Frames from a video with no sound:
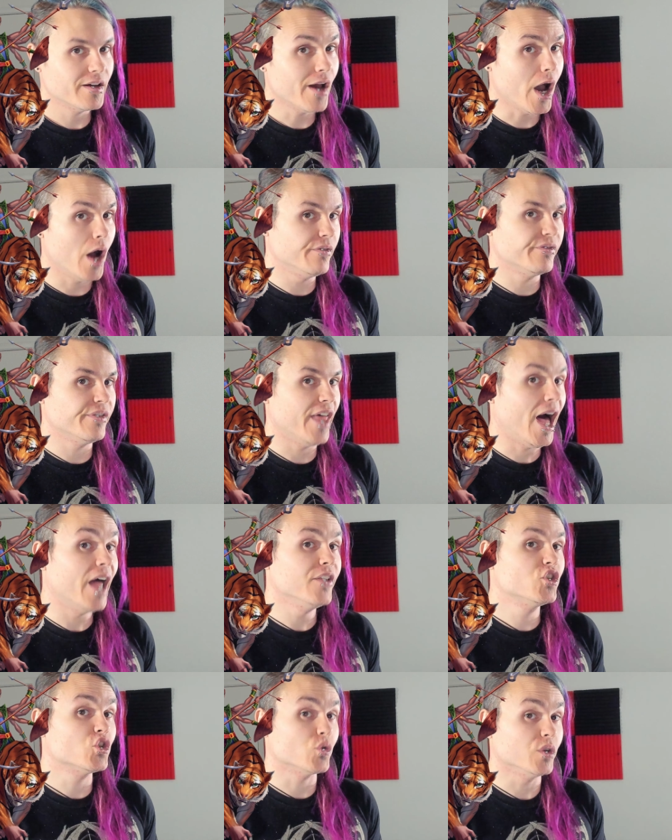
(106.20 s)
of
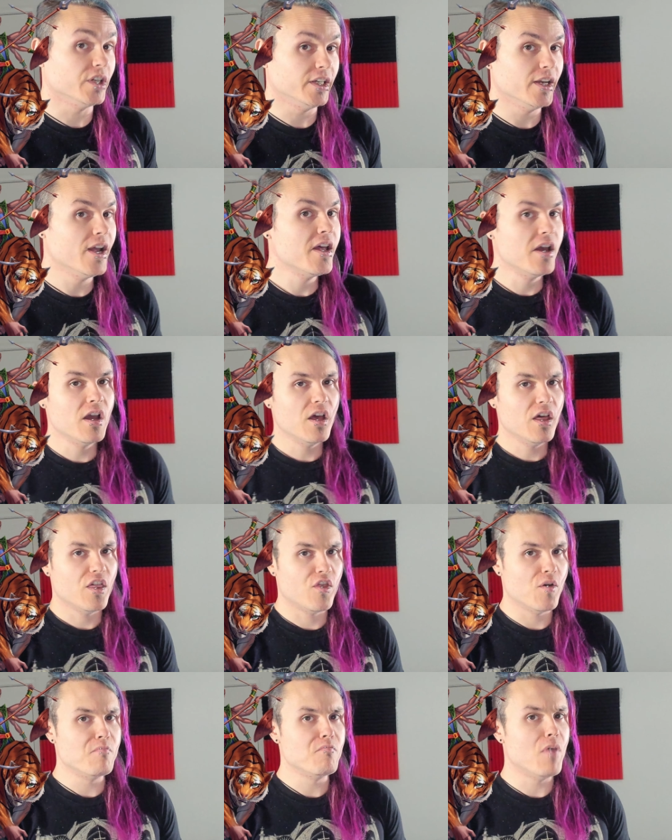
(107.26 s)
that tree,
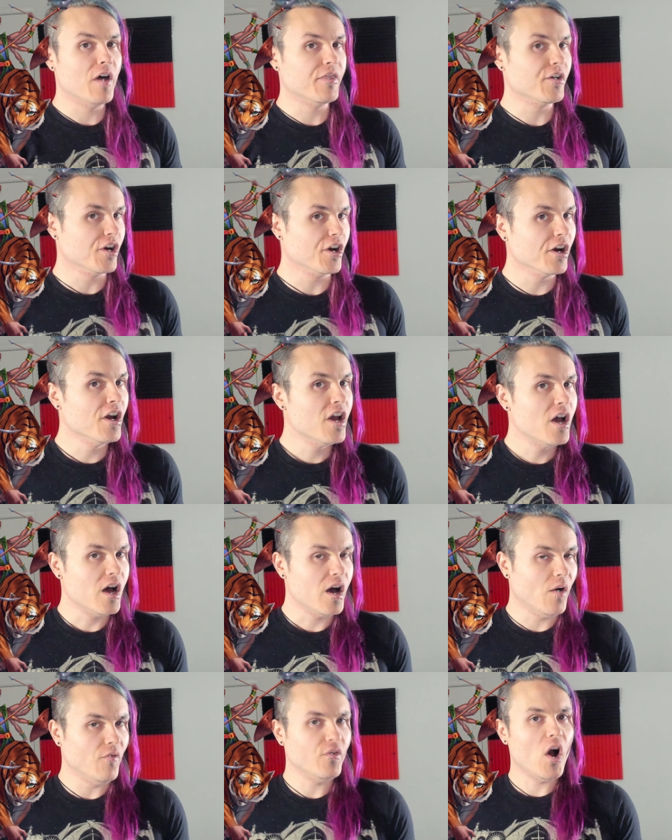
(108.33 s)
the mother
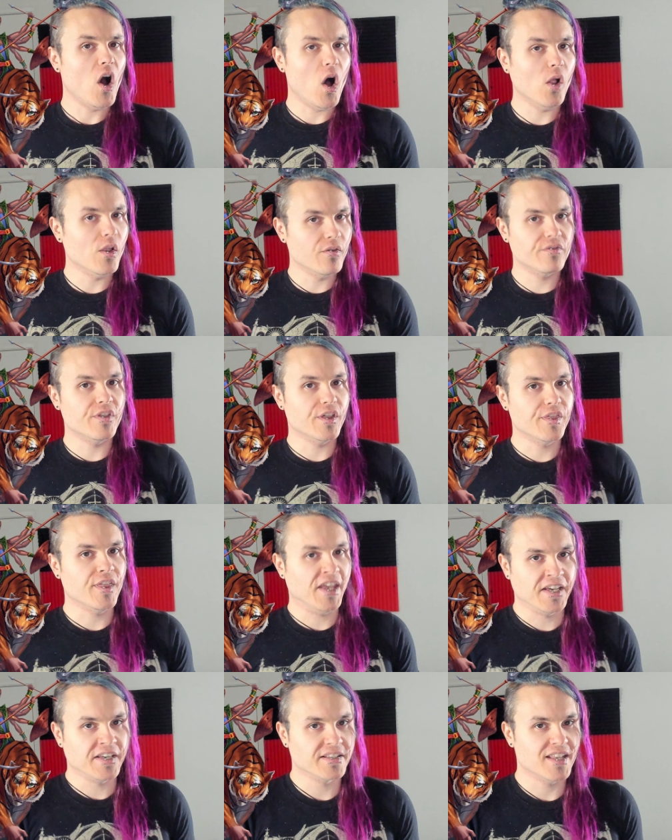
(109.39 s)
of all of the
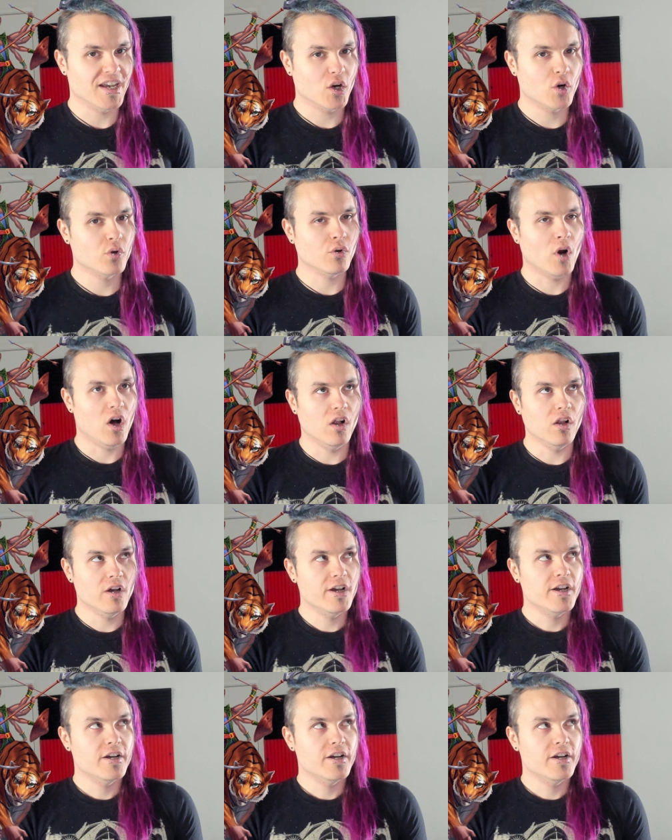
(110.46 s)
things that crawl